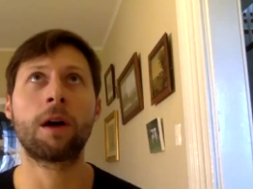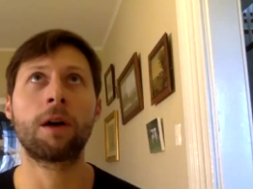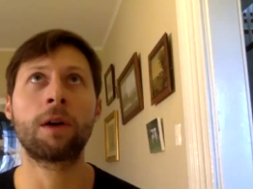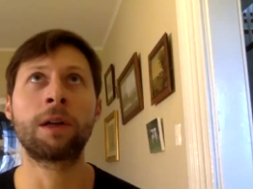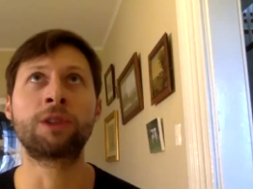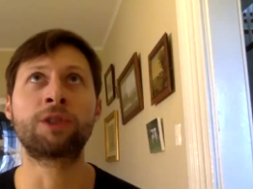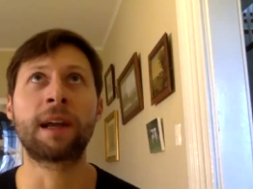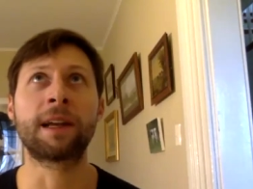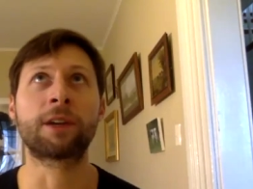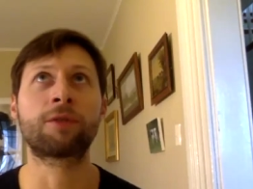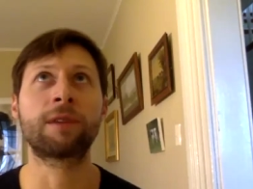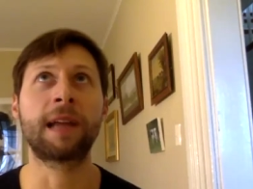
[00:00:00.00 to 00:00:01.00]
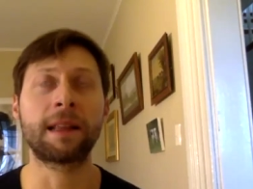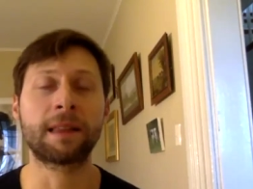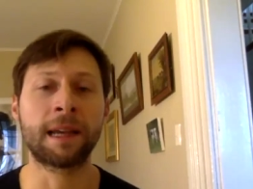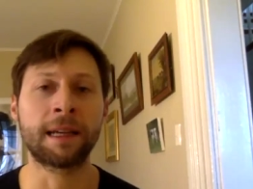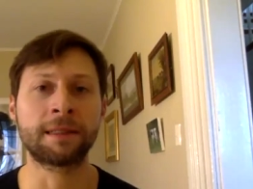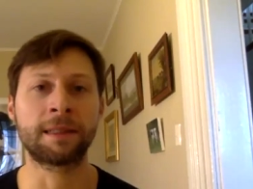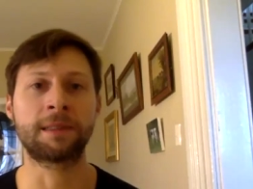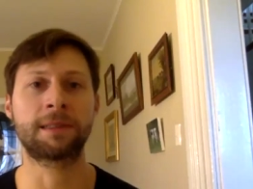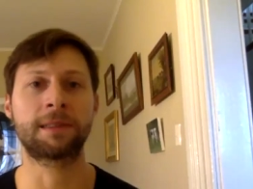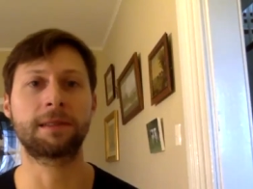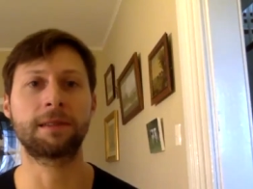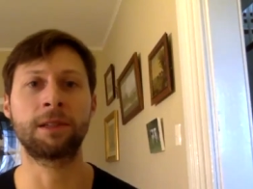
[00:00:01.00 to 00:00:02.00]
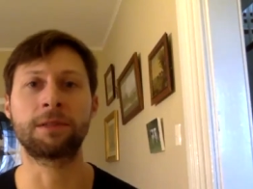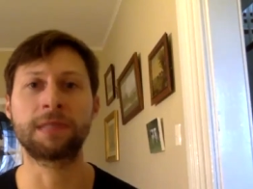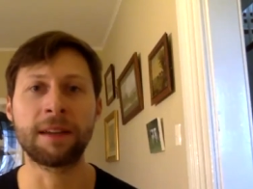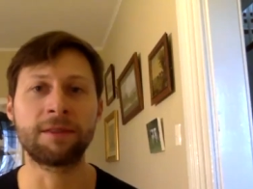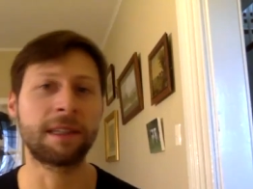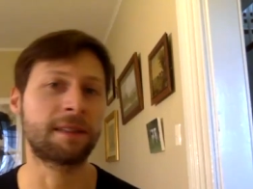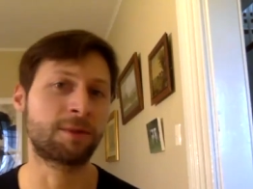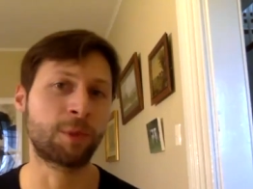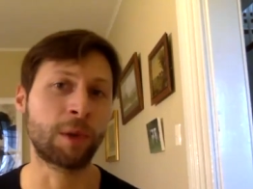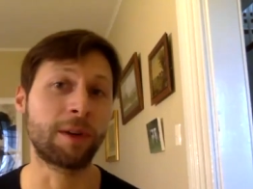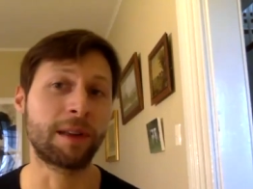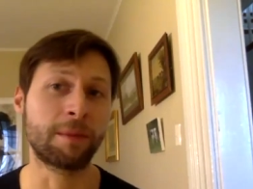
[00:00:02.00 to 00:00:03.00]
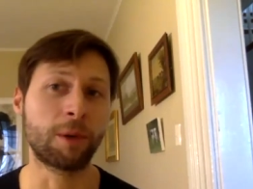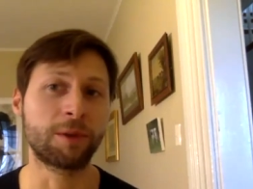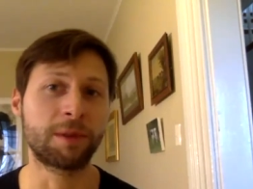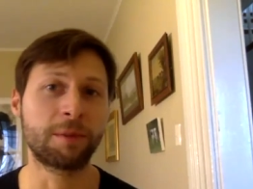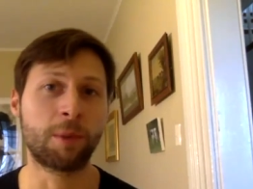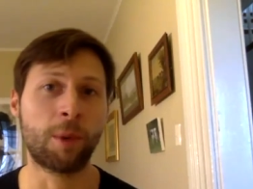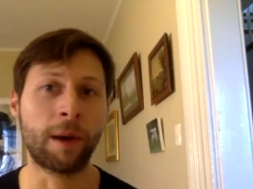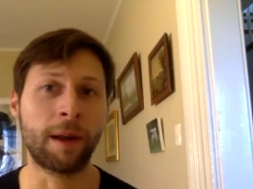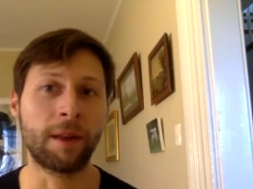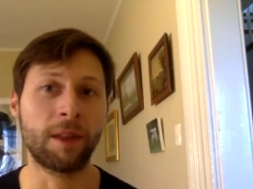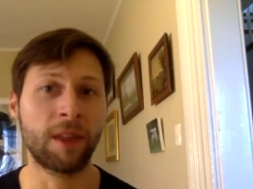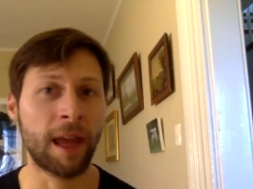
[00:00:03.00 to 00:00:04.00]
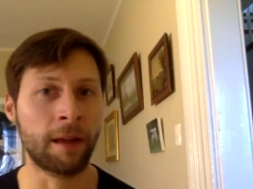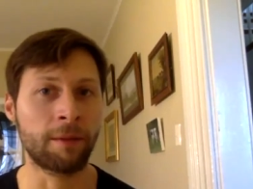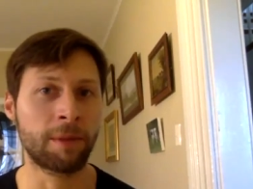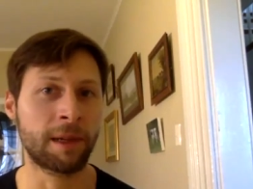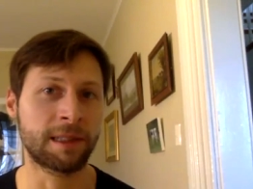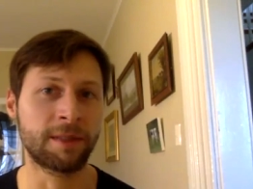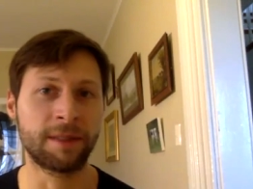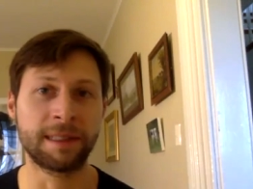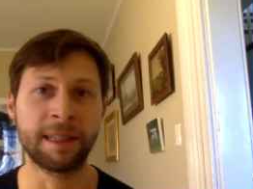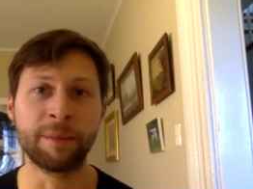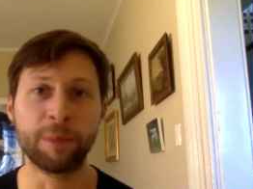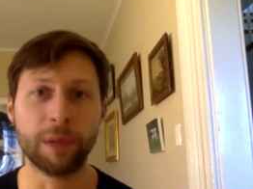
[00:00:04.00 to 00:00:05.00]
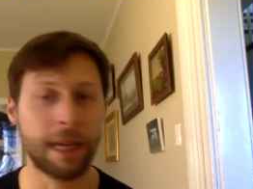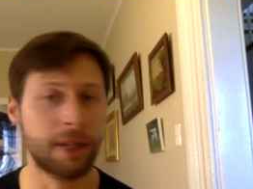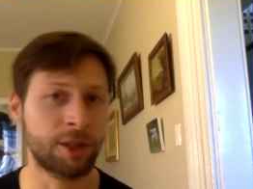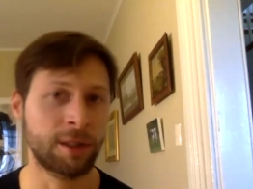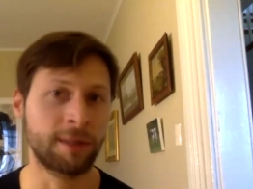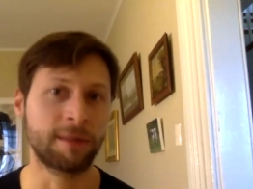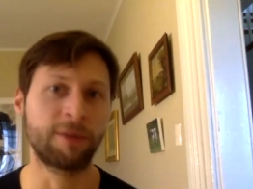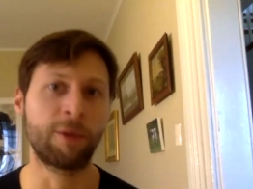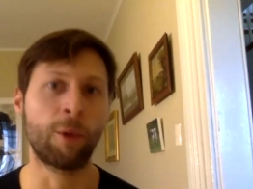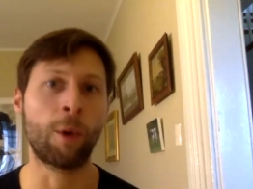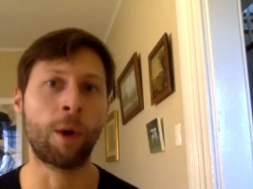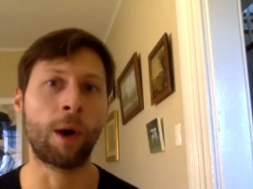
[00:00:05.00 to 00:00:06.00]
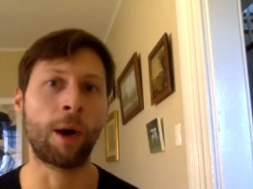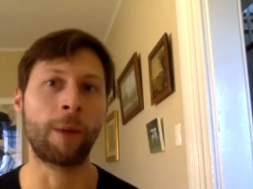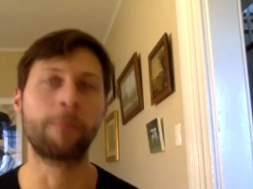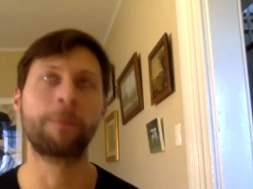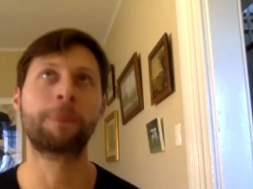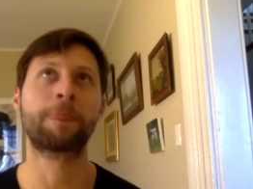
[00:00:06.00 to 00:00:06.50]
in trying to create this, it's you know safety is really the most important thing because of its implications for